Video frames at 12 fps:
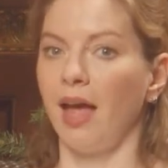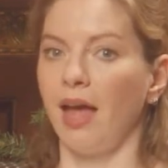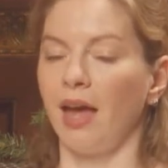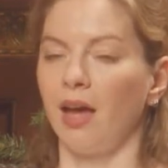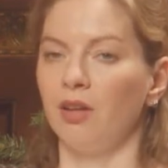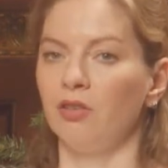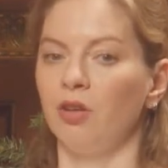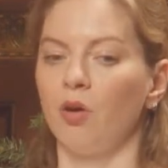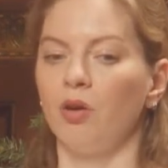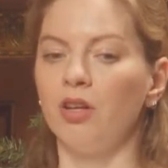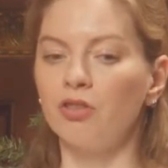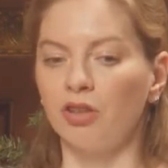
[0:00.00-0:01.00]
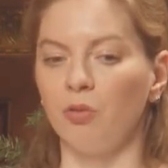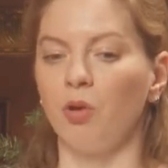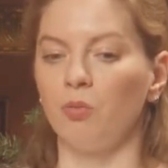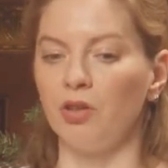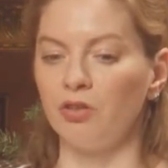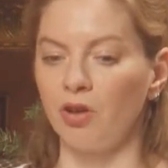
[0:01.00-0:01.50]
And initially
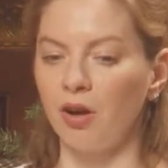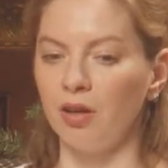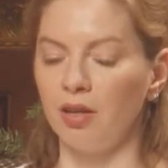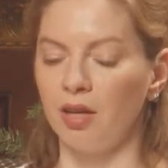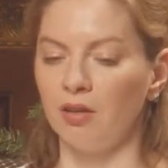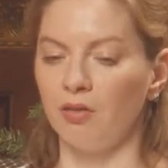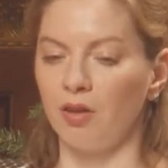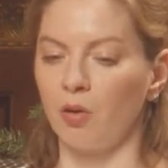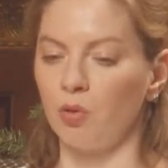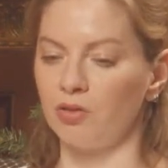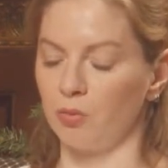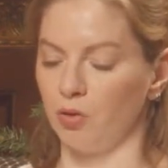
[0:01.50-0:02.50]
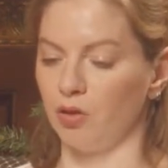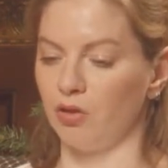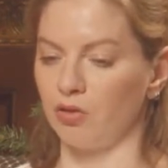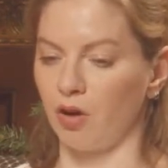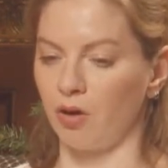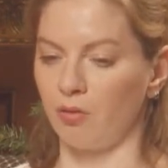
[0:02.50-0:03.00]
when we started it, there was some
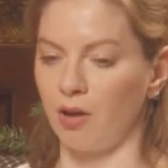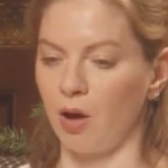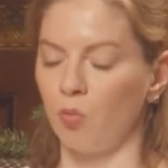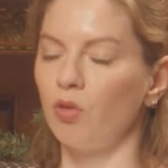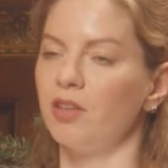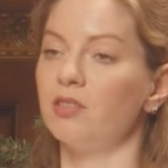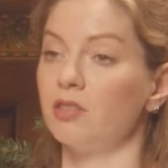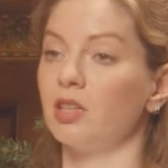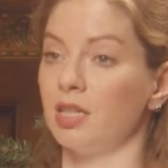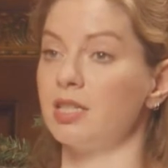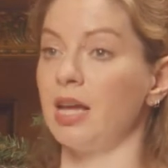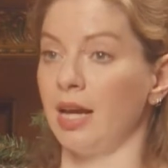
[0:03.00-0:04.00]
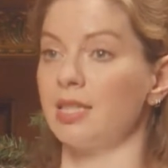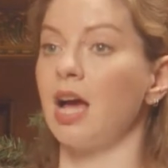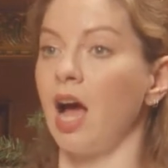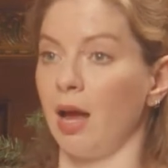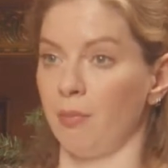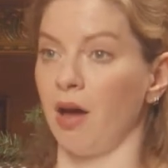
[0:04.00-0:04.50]
concern around, well, this is going to take
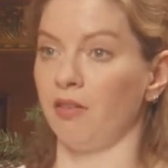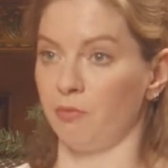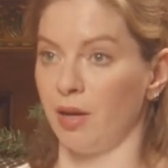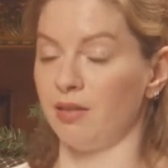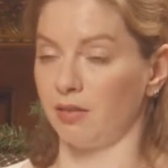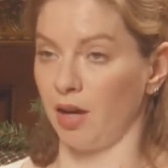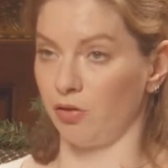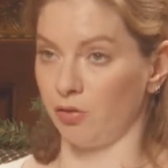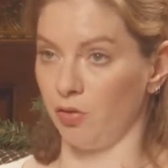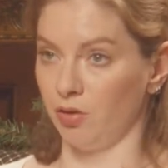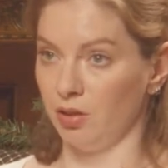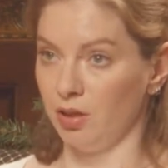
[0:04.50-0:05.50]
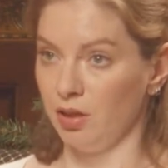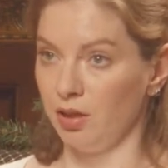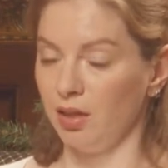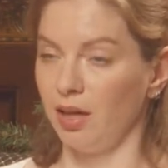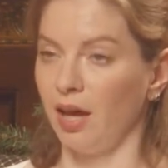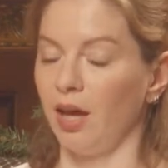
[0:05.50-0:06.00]
time out of my schedule.
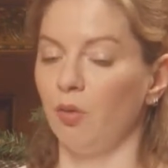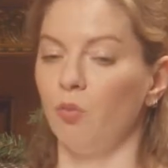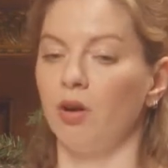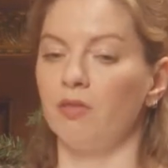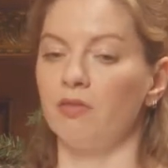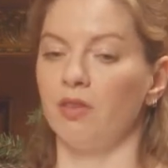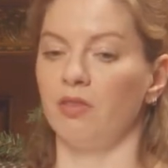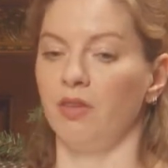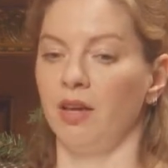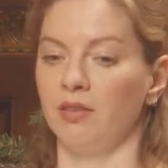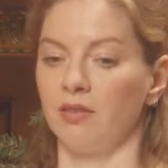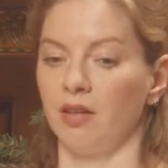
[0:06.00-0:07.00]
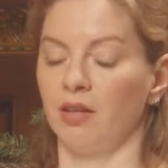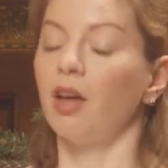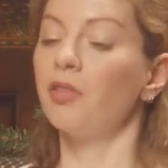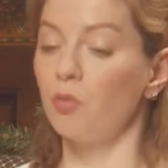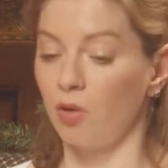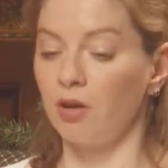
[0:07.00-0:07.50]
And one of the things that
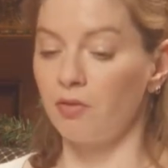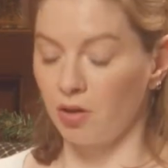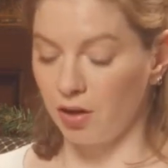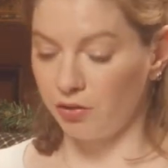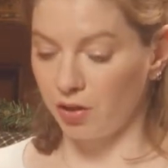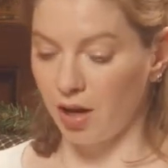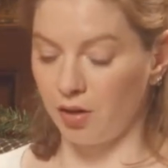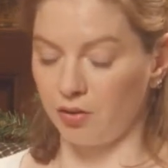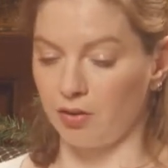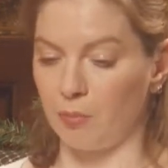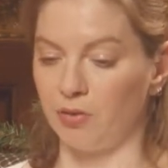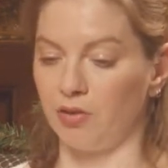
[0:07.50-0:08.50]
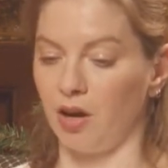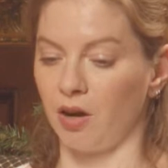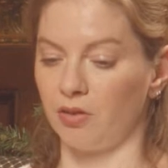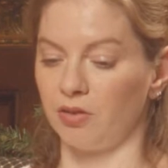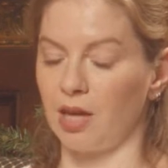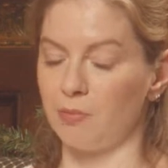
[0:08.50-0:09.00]
another one of our educators
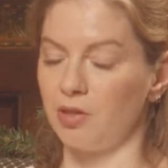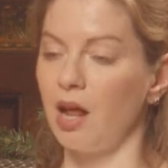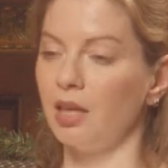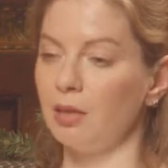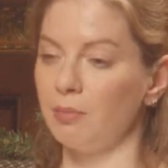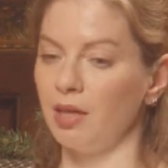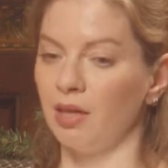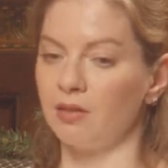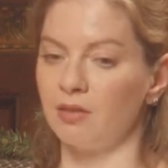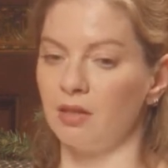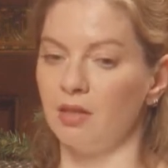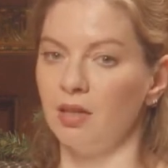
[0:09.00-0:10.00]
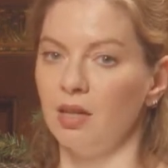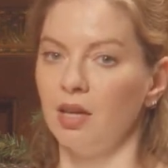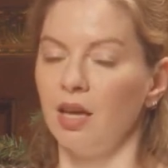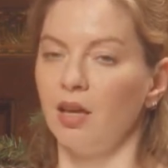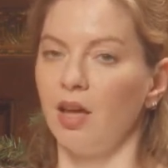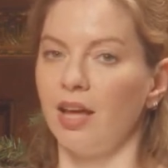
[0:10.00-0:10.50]
upstairs kept telling me is that
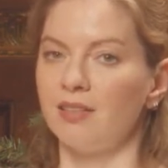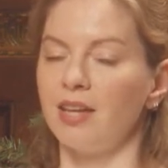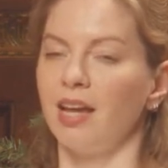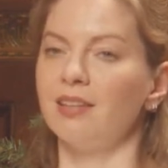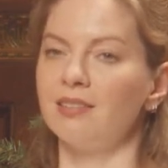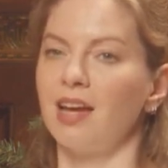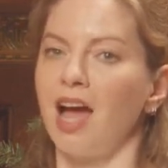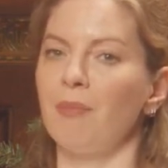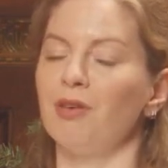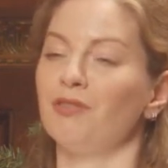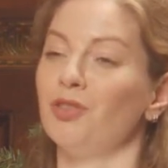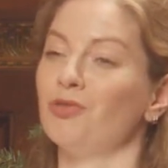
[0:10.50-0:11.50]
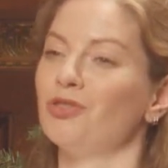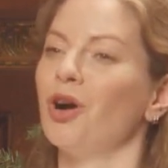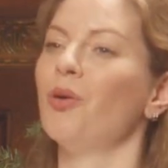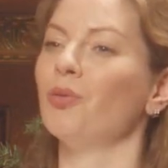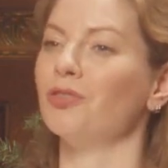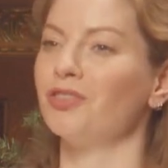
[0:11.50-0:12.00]
it takes time if you
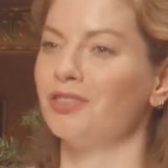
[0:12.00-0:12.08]
don't.